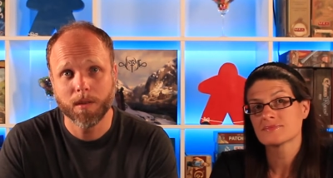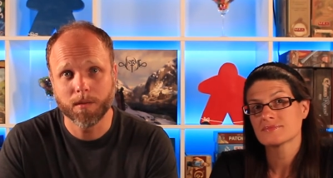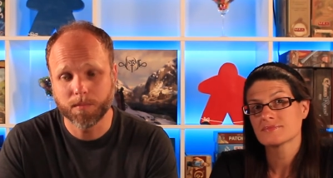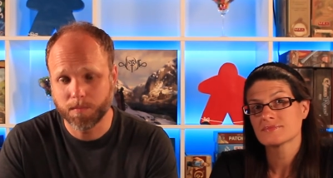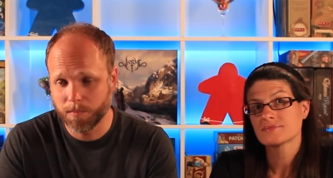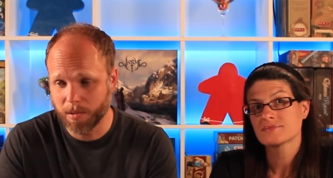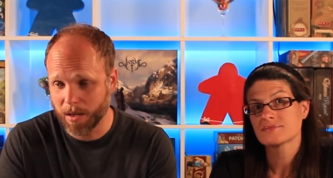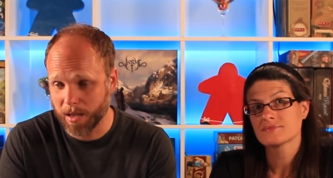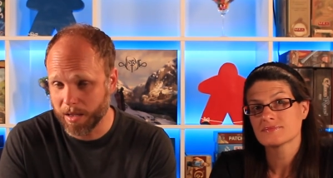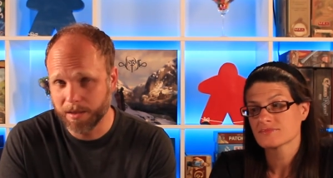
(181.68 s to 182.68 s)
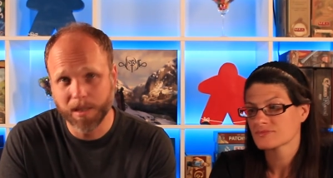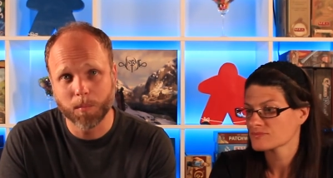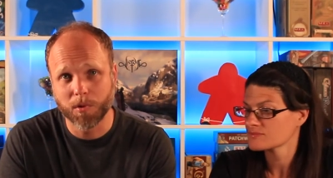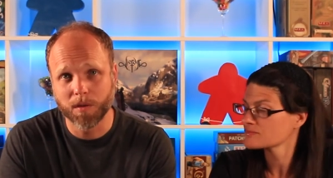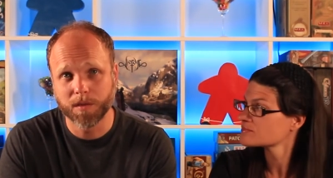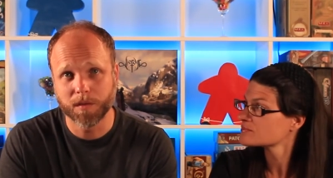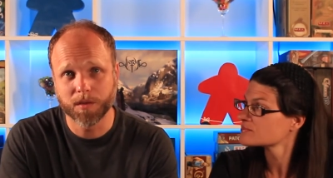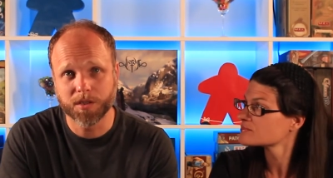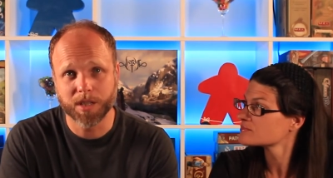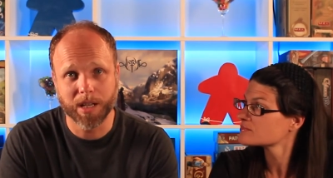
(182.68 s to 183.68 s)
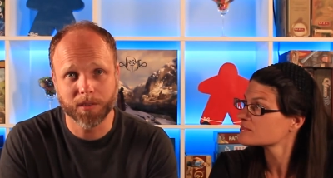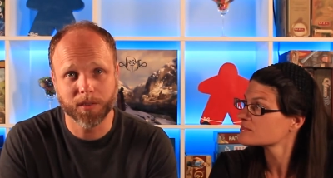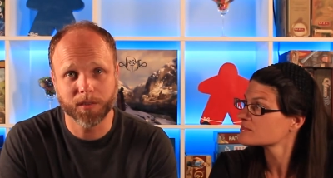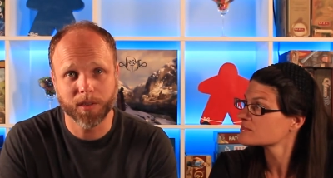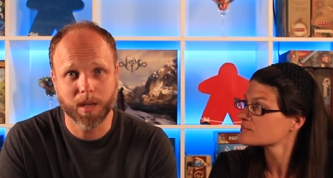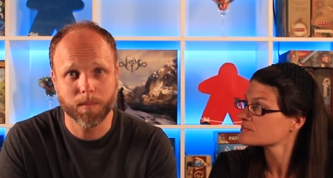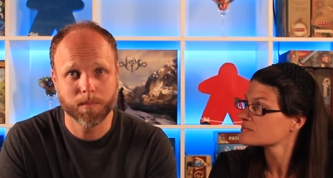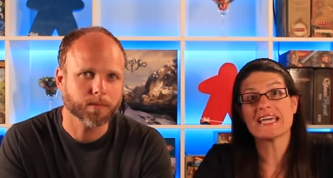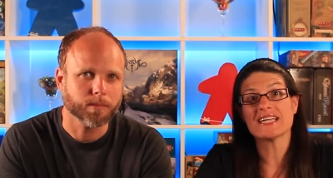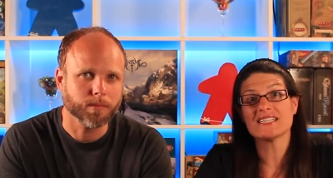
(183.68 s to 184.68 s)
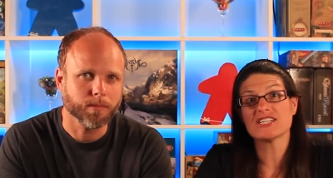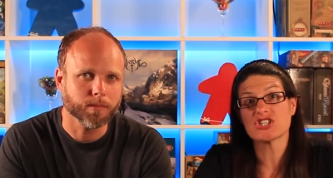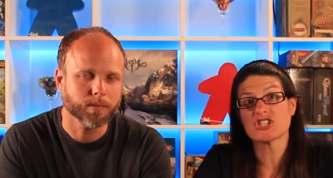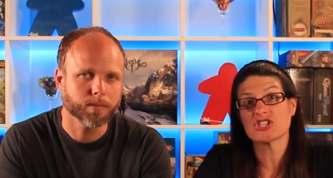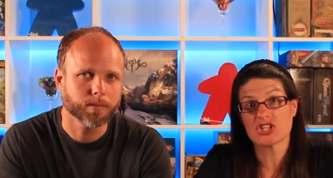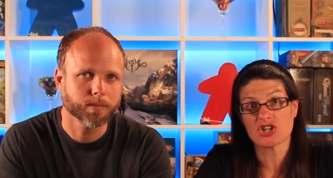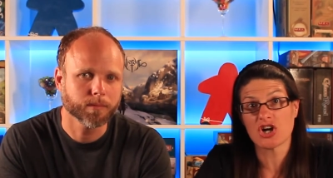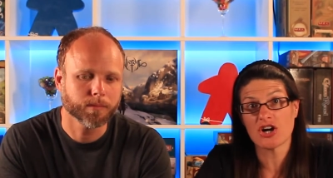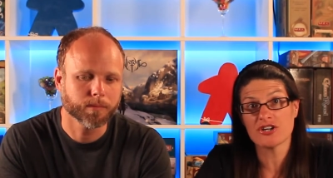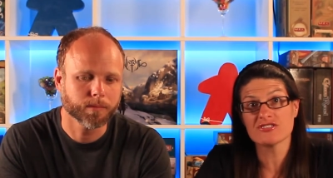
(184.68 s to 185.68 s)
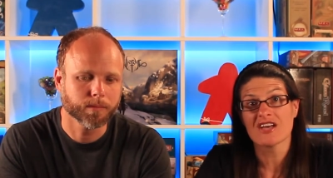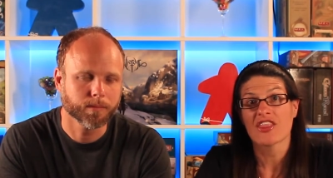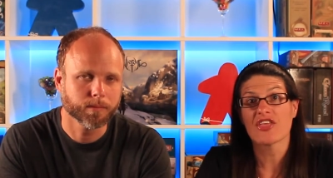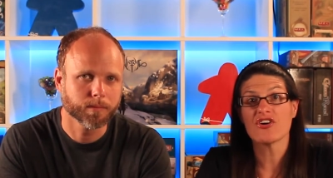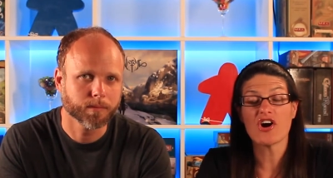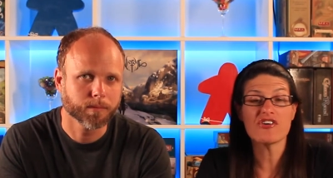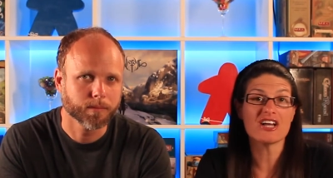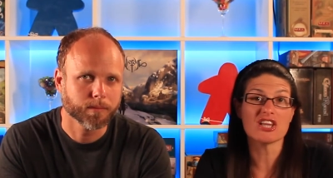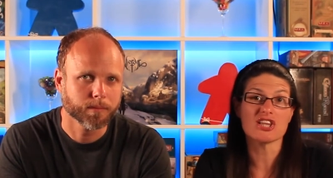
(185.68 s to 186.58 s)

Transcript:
Speaker 1: there's number of different styles to this game.
Speaker 2: In addition to the cards, there are